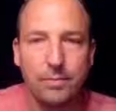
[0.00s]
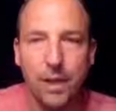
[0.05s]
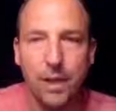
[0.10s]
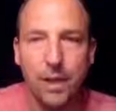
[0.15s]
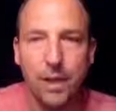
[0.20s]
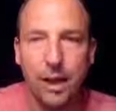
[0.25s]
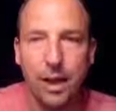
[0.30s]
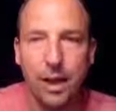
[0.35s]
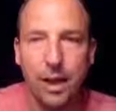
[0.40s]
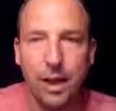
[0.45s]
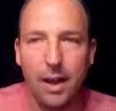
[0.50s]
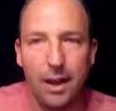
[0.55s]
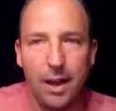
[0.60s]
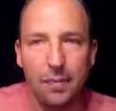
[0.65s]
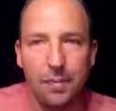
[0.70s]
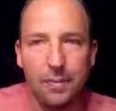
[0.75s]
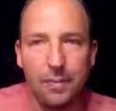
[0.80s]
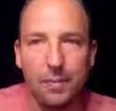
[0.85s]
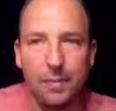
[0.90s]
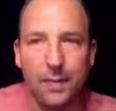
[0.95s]

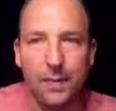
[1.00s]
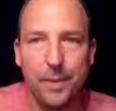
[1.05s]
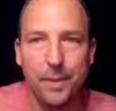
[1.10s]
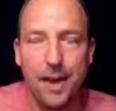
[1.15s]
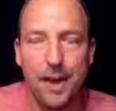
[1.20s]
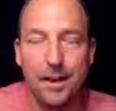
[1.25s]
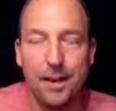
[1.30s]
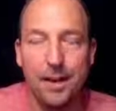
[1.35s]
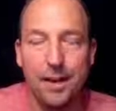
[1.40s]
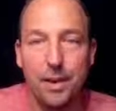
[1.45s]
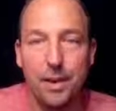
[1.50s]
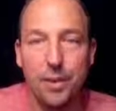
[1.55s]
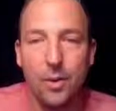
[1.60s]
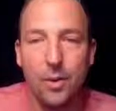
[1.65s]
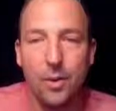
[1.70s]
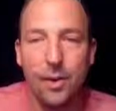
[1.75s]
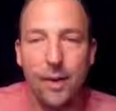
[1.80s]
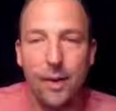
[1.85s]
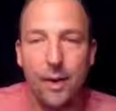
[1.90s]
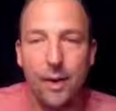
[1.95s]
but yeah,
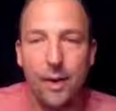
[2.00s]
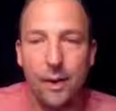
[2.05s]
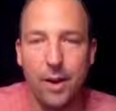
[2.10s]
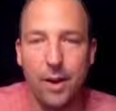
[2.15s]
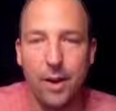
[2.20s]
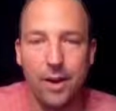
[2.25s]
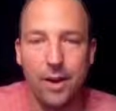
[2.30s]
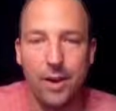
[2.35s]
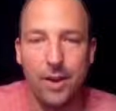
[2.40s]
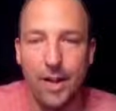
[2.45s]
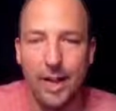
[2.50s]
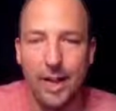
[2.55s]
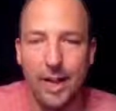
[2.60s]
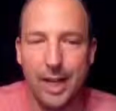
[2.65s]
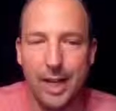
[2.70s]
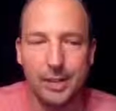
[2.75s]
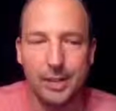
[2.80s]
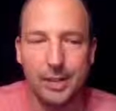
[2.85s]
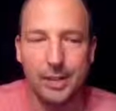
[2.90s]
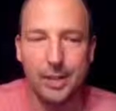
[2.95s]
whenever you want to write your
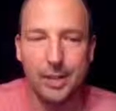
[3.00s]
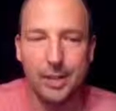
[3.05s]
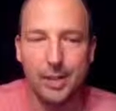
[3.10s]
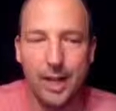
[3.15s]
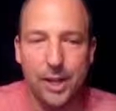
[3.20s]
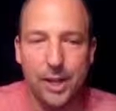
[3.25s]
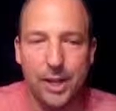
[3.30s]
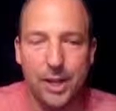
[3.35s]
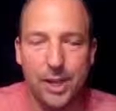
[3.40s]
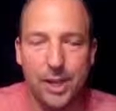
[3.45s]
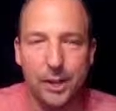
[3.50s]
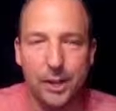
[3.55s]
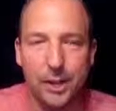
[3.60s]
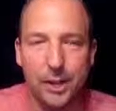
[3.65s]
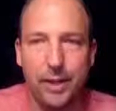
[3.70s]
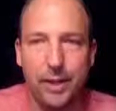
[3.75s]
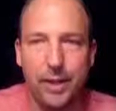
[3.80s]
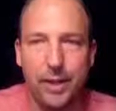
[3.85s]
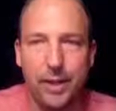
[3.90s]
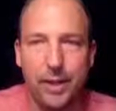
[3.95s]
emails, just do what I showed you in the
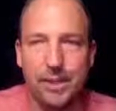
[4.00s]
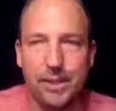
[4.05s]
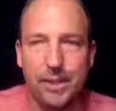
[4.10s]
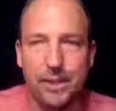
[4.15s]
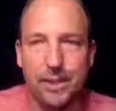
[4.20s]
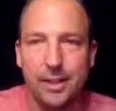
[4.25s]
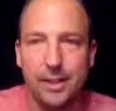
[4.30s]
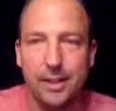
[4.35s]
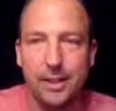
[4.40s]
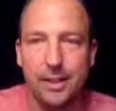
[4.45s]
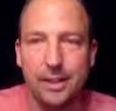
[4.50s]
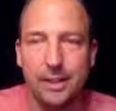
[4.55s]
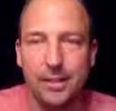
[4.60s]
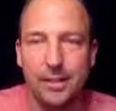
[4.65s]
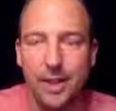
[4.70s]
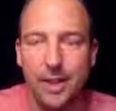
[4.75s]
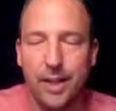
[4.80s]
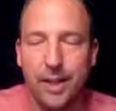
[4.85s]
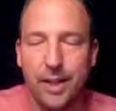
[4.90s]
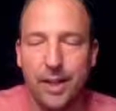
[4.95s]
previous
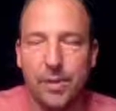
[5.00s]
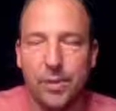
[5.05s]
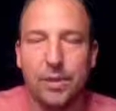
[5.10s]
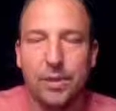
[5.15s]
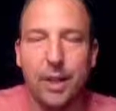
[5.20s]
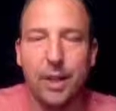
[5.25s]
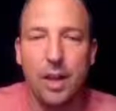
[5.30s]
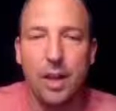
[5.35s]
videos.